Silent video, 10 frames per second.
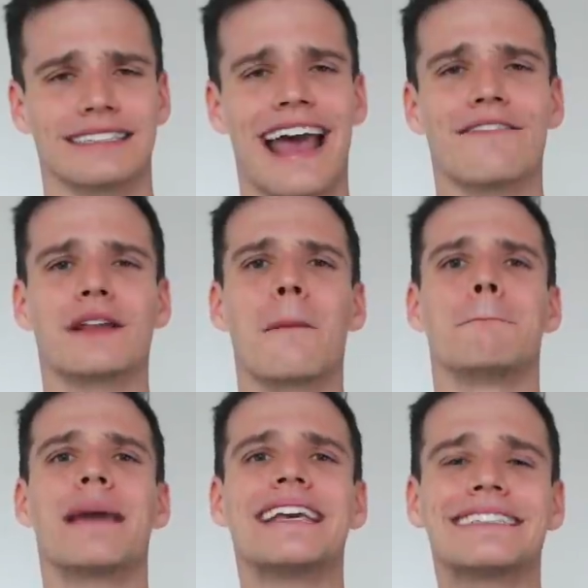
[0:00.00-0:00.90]
have an
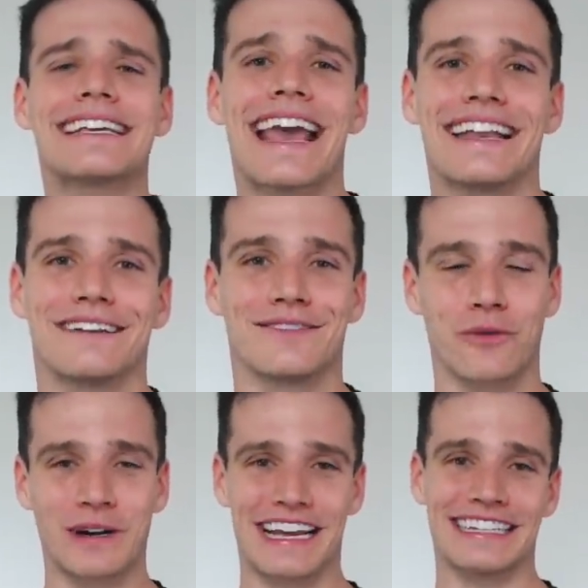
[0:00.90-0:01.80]
amazing end of
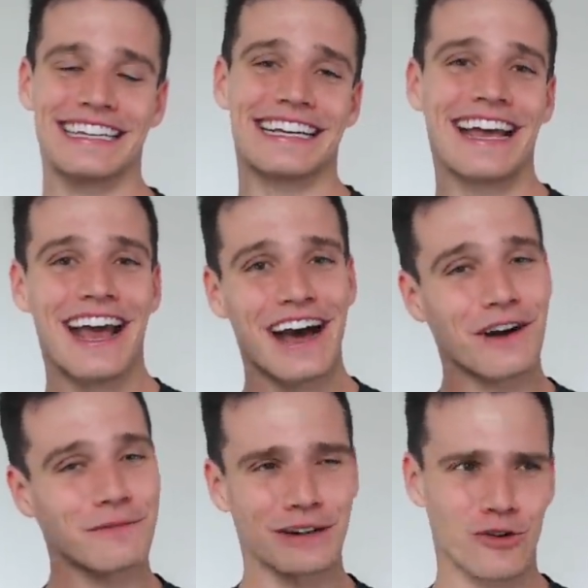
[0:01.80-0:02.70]
2018,
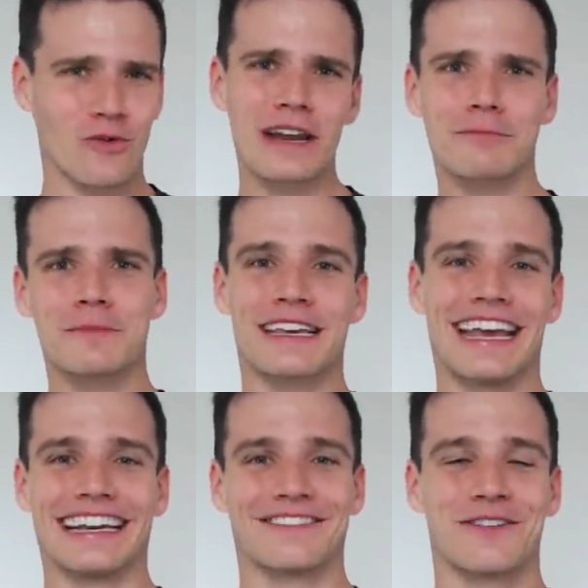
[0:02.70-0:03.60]
an incredible
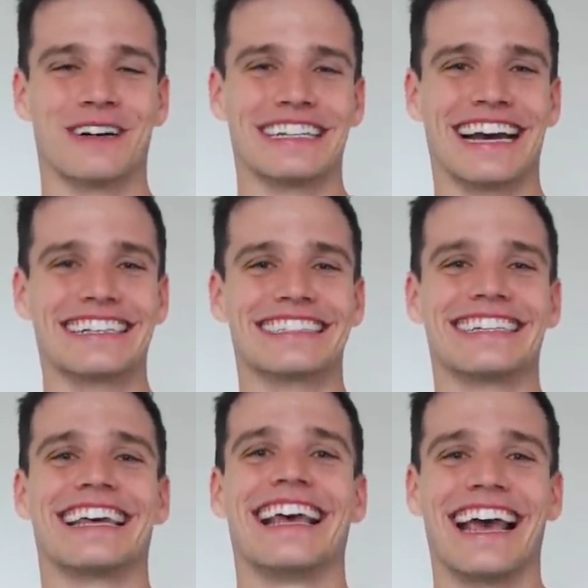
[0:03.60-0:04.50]
beginning of
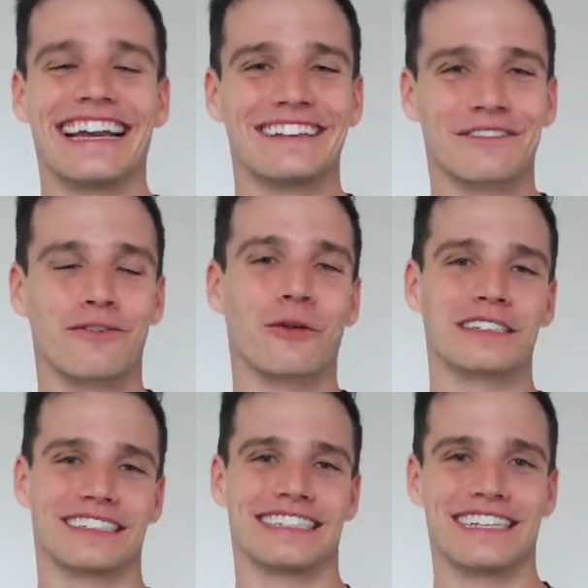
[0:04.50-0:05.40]
2019, and I look forward
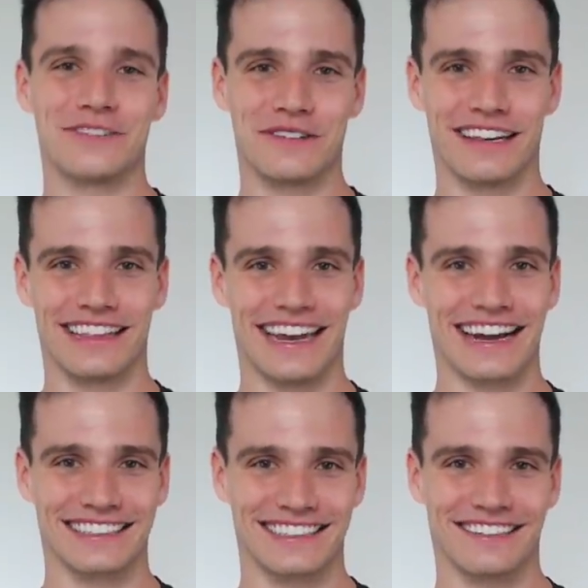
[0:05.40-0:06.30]
to seeing you in the
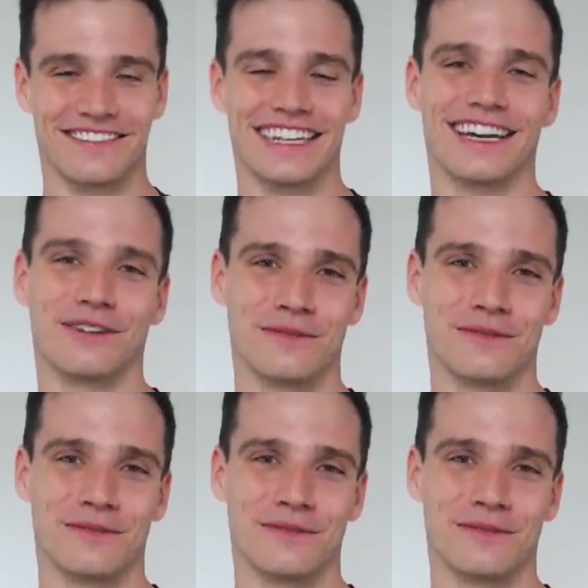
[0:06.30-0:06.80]
next video.